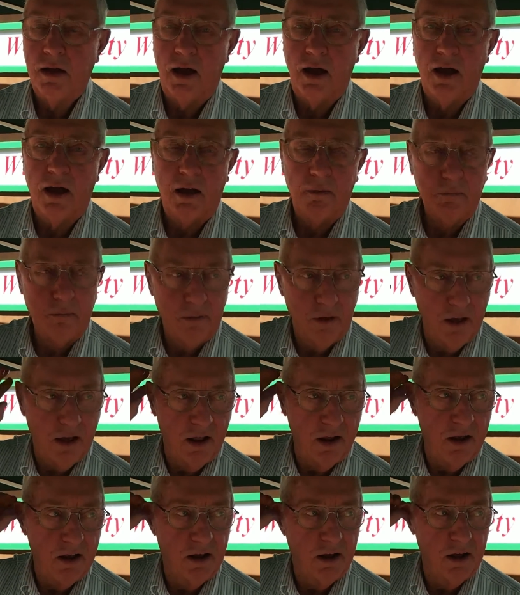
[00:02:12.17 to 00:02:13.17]

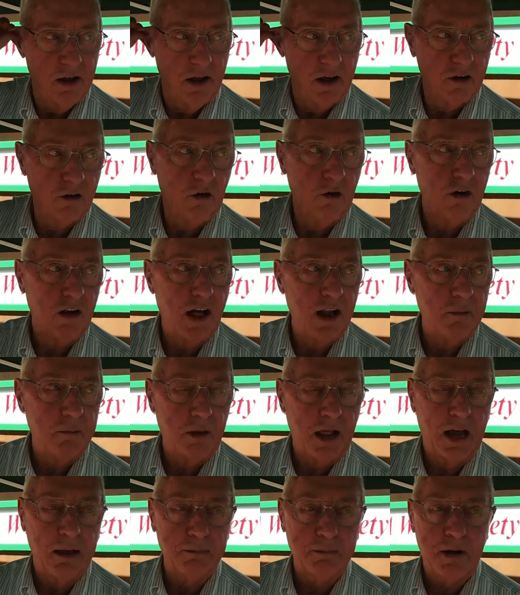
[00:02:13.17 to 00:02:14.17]
I grow a lot
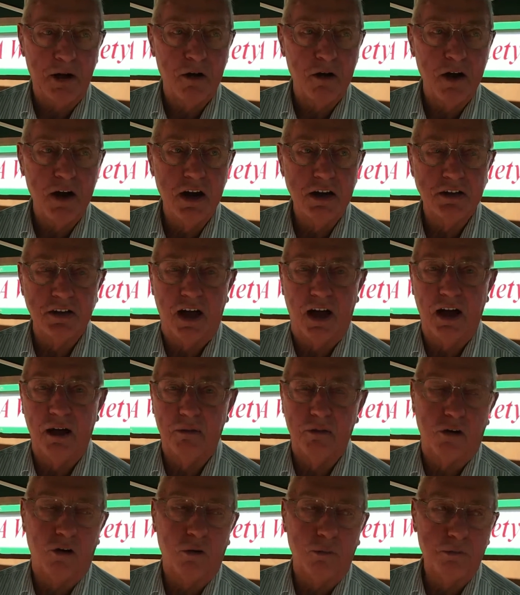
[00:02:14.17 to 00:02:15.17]
of blackberries,
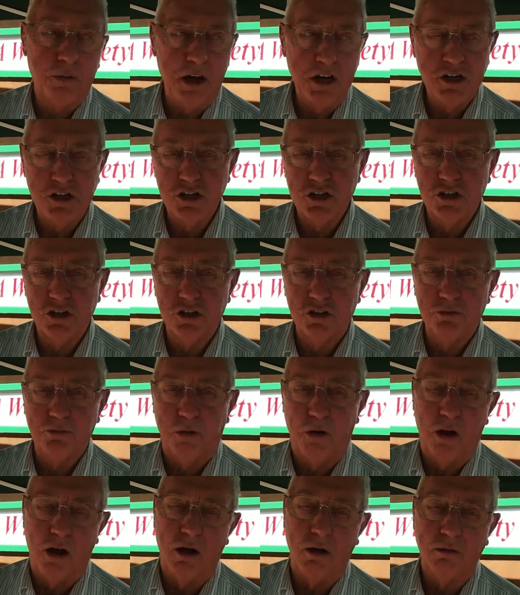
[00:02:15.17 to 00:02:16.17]
I grow peaches,
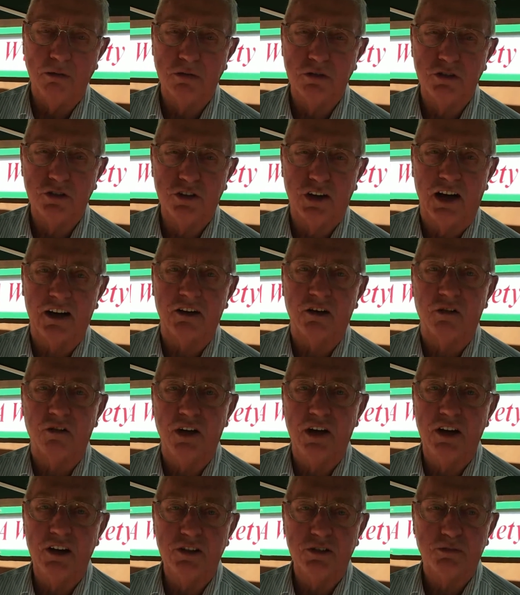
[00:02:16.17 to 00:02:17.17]
plums,
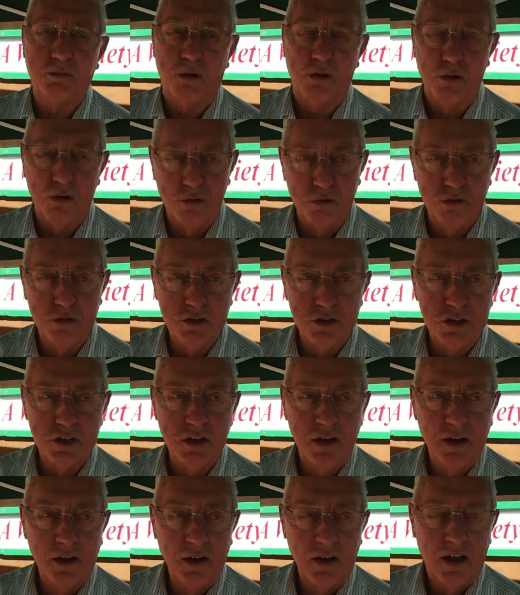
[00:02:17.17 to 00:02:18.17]
nectarines, prunes,
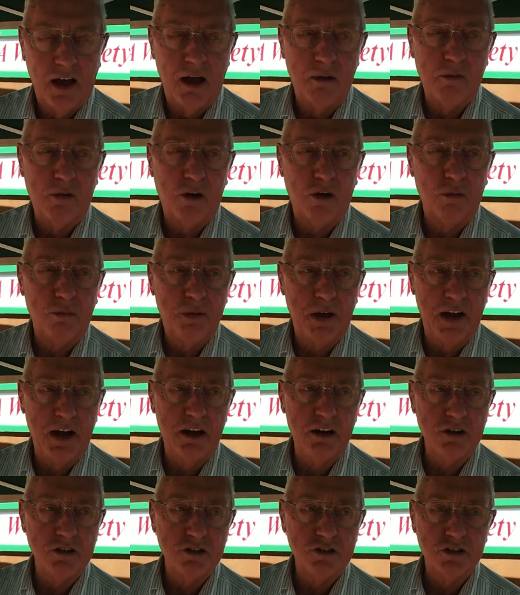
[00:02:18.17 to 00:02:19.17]
I grow
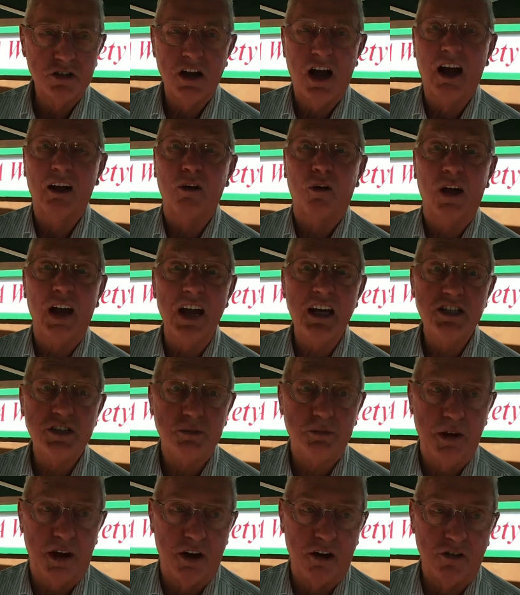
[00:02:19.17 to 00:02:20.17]
pears, I grow
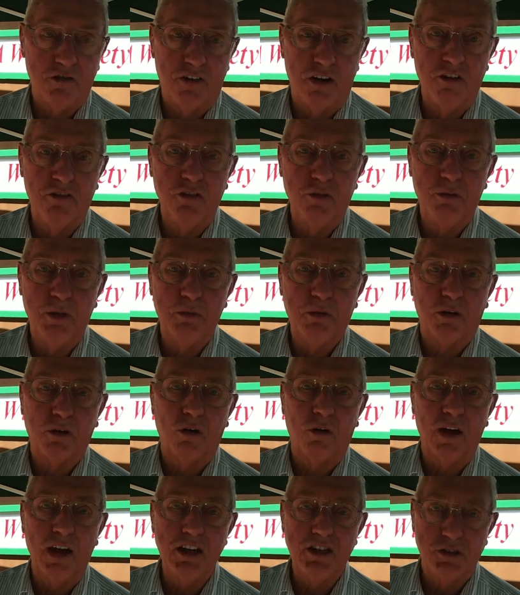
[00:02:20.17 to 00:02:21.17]
Asian pears. Very few people
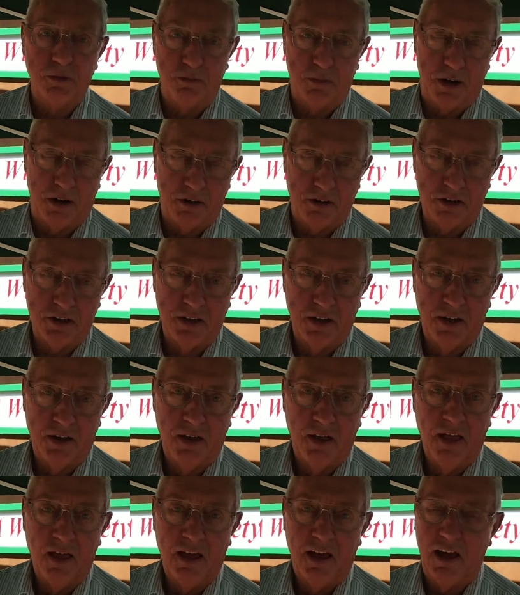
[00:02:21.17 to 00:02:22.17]
grow Asian
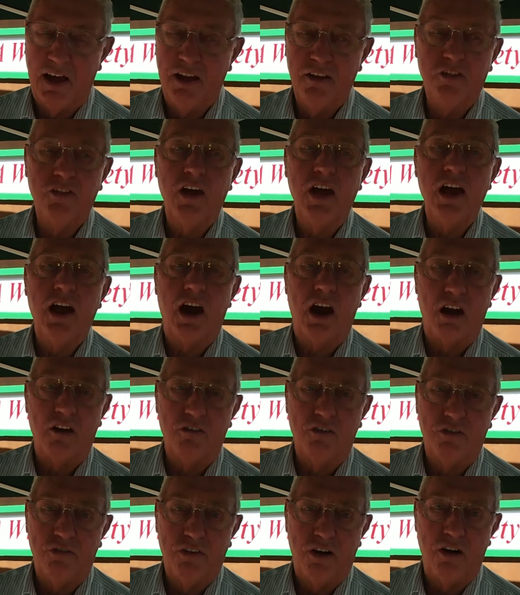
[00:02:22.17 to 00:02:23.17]
pears. And they
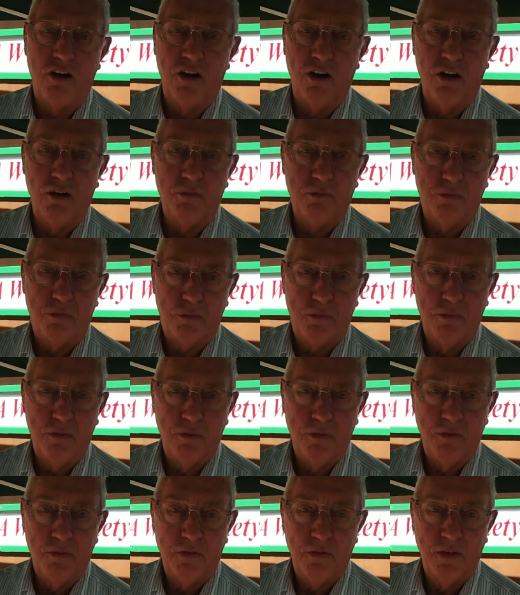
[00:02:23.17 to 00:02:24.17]
are very
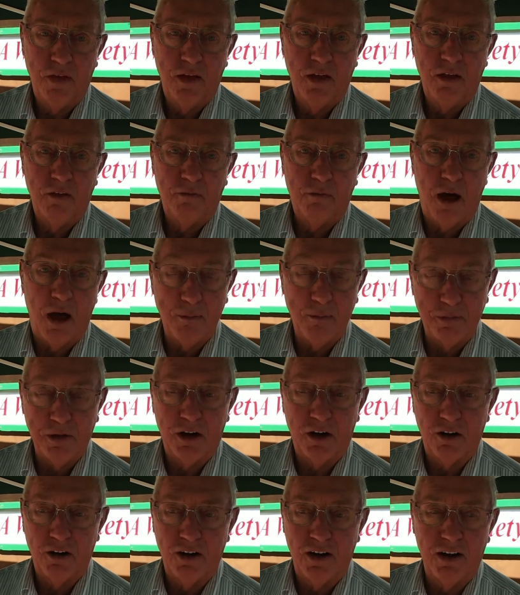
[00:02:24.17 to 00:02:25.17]

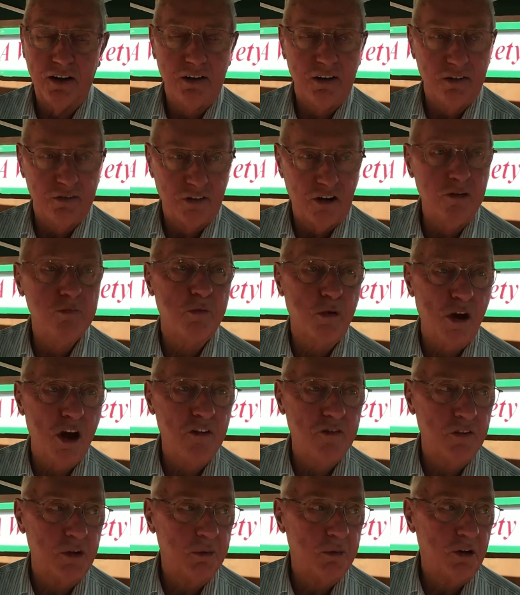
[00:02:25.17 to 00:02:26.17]
popular and very
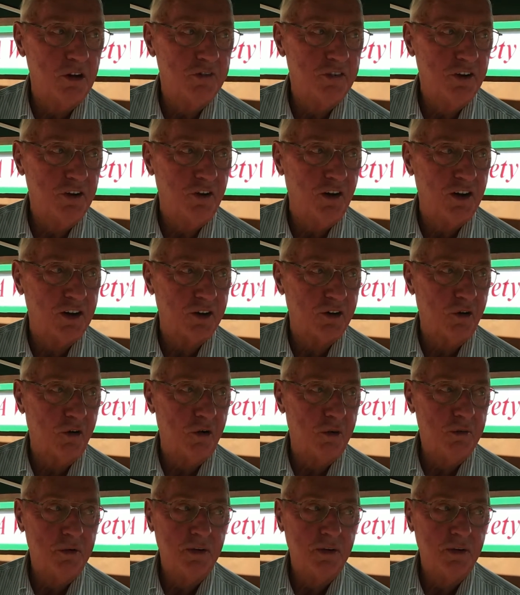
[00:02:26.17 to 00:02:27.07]
profitable if you know how to grow them.